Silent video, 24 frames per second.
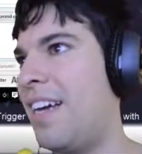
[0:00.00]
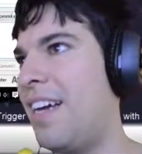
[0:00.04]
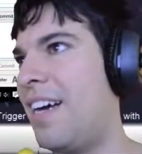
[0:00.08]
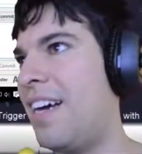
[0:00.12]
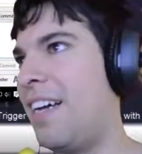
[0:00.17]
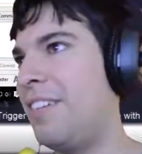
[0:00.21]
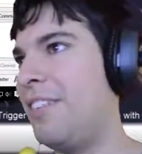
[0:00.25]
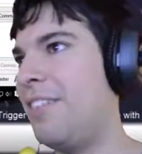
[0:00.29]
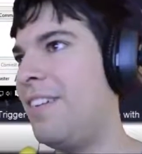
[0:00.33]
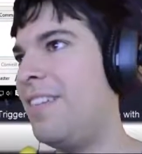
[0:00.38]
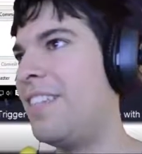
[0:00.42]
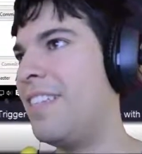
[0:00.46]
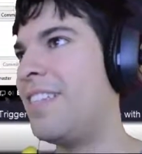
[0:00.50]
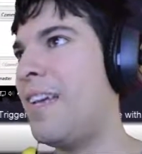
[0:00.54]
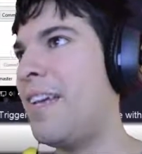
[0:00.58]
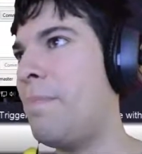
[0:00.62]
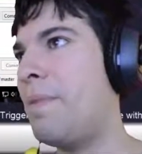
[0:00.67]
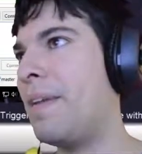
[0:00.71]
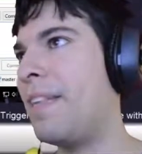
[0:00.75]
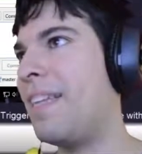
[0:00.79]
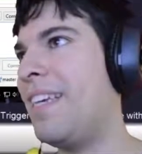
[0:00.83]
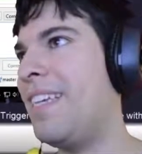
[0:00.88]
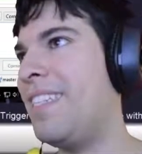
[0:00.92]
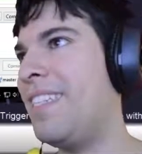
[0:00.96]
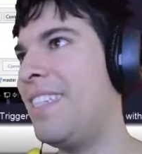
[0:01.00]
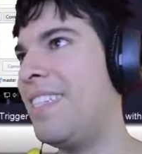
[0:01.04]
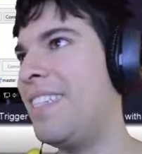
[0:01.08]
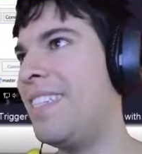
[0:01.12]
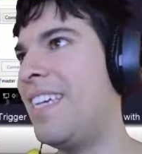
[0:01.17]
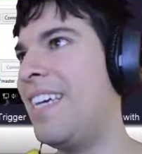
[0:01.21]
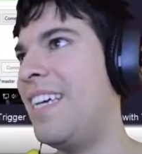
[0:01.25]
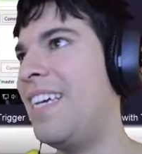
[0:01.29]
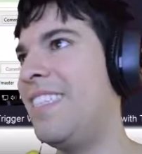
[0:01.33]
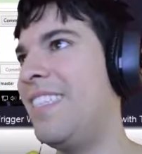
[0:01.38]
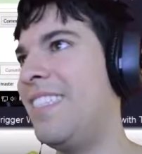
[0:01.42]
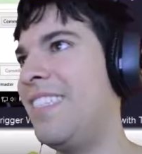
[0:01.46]
I'll do as Epic Lazy
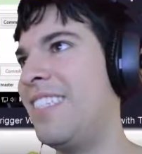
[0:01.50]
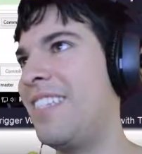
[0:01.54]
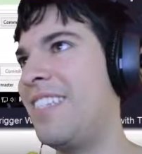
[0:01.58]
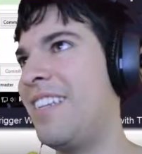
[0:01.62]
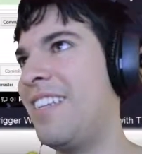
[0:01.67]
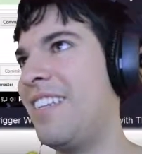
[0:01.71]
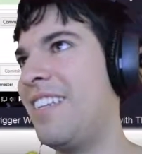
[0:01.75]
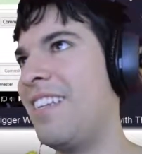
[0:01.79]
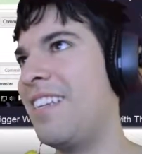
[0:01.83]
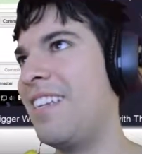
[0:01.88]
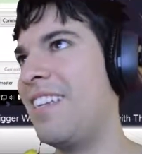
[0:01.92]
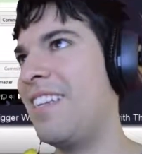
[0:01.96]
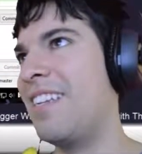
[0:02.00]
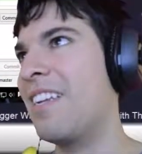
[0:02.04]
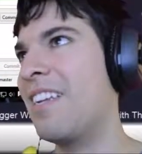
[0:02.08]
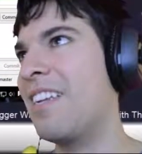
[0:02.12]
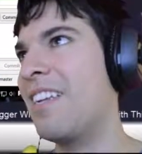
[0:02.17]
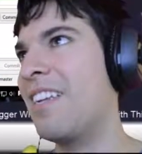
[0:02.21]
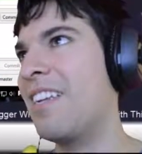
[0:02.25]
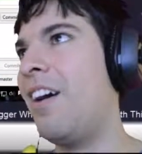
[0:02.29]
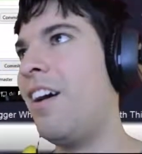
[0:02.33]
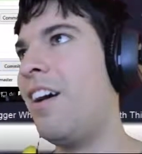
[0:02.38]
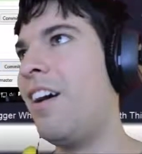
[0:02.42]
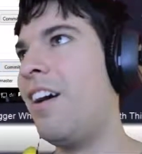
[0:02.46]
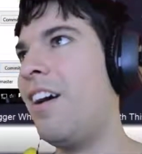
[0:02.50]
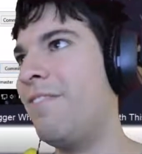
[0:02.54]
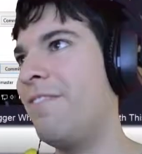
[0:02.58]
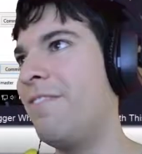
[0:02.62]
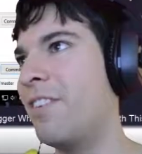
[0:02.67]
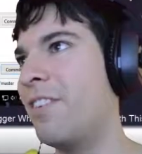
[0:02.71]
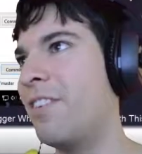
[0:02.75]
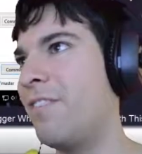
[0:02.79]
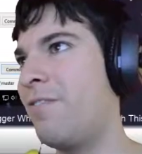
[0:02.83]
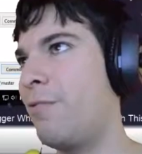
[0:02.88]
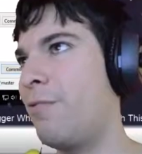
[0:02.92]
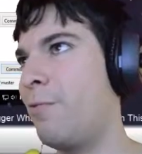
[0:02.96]
says and just call it for
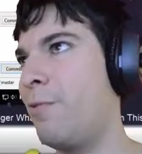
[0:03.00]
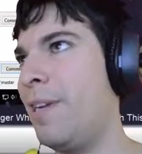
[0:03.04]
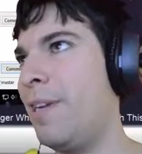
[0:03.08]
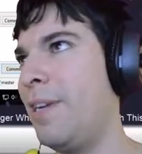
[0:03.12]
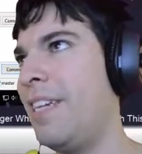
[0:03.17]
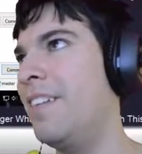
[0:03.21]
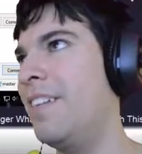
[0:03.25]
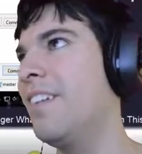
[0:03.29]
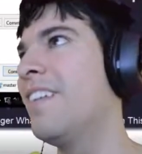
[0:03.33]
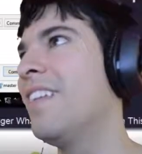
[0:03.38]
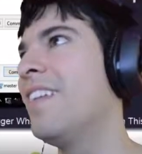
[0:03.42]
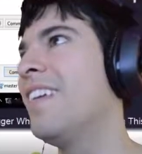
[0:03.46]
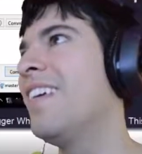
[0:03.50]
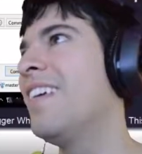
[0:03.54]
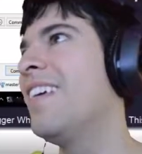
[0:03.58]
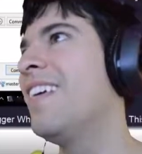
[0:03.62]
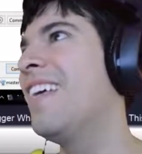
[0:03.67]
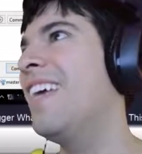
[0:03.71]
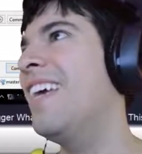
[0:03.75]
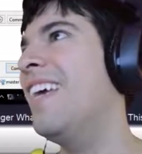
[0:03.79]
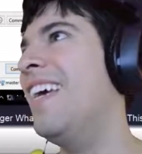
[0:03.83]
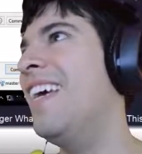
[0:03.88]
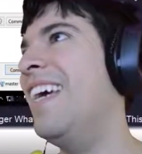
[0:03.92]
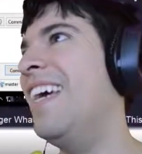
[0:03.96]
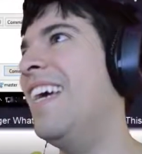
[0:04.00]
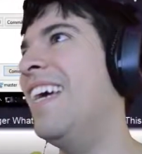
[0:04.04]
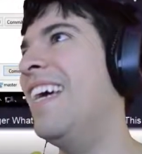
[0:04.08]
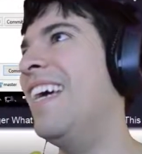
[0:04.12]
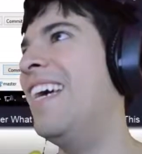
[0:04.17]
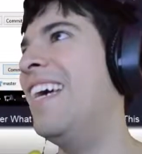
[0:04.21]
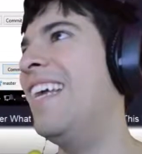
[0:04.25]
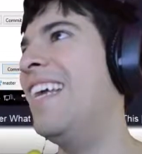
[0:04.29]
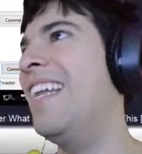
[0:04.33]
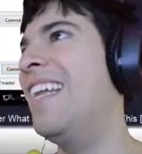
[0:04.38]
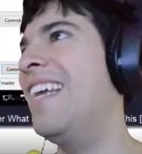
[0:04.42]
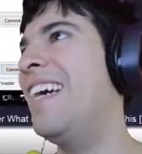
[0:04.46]
real.
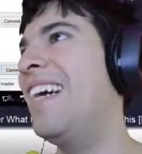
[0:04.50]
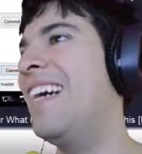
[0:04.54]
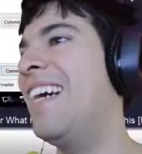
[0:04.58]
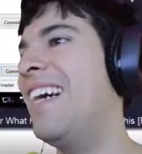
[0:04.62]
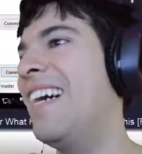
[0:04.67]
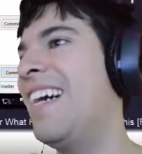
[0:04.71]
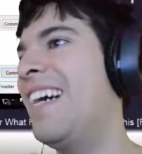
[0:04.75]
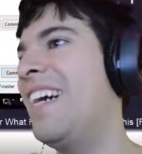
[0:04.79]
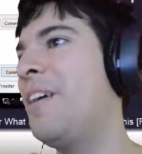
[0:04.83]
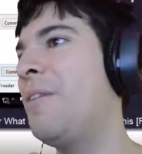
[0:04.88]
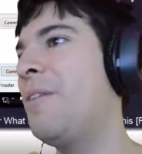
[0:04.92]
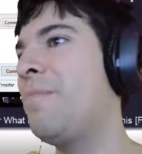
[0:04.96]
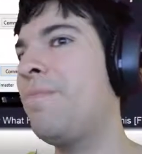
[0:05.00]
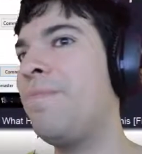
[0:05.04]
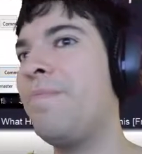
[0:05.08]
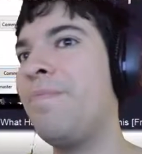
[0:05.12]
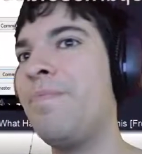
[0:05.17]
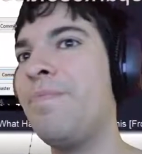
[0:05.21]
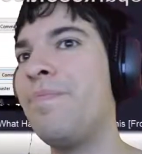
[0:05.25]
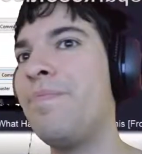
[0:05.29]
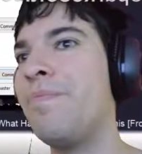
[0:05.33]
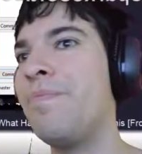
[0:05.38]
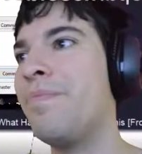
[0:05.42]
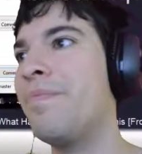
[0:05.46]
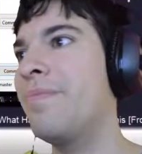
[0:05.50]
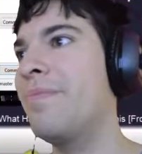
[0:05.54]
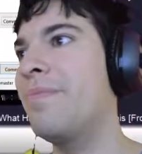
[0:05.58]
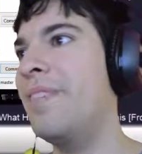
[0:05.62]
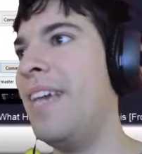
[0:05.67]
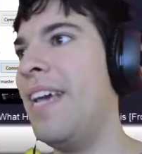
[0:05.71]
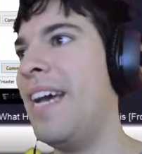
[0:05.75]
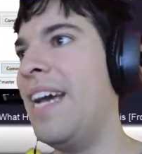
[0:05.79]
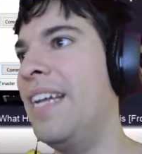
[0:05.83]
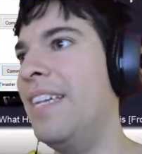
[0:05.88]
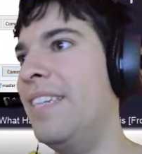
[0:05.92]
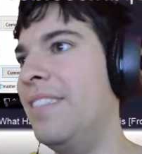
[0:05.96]
And
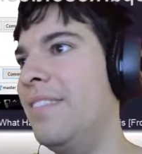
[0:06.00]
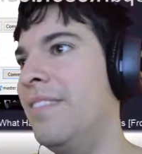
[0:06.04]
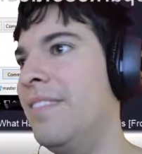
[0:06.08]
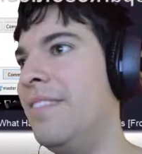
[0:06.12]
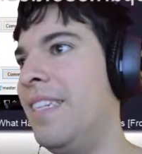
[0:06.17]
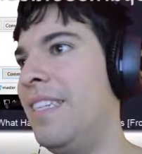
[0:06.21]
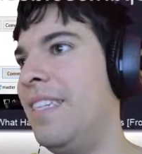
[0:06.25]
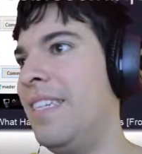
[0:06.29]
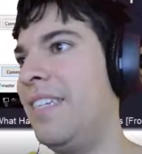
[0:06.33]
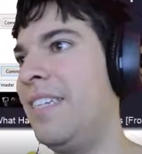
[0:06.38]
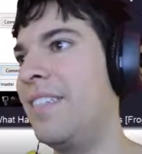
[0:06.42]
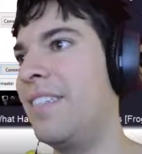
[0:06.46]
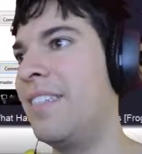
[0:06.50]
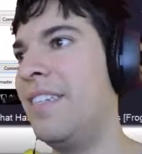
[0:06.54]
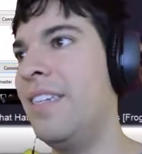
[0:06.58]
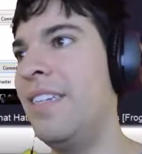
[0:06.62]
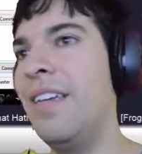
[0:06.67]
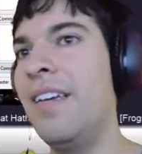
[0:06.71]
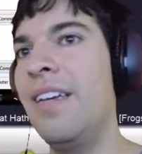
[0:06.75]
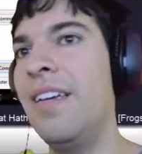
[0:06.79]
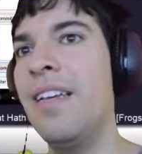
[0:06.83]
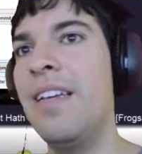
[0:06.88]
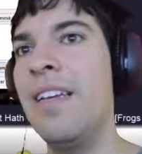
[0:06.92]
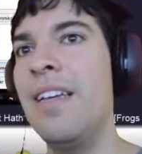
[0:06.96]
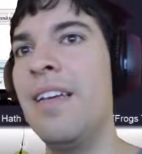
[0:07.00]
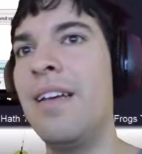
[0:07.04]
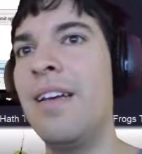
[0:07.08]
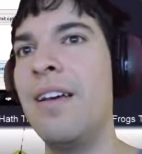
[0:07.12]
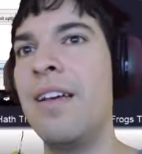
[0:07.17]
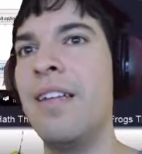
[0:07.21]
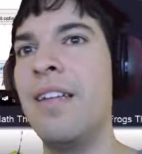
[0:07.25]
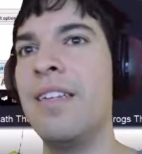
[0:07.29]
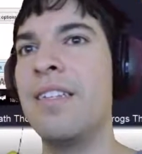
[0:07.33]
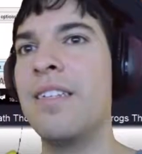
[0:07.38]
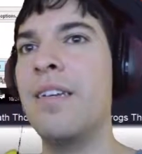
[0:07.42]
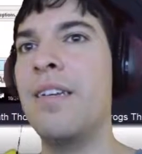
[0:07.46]
yeah, dude, that sounds good.
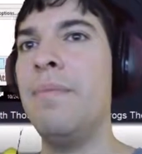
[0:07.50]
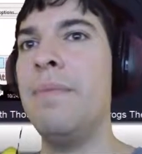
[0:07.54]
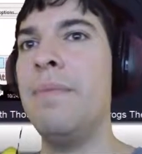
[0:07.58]
Let's commit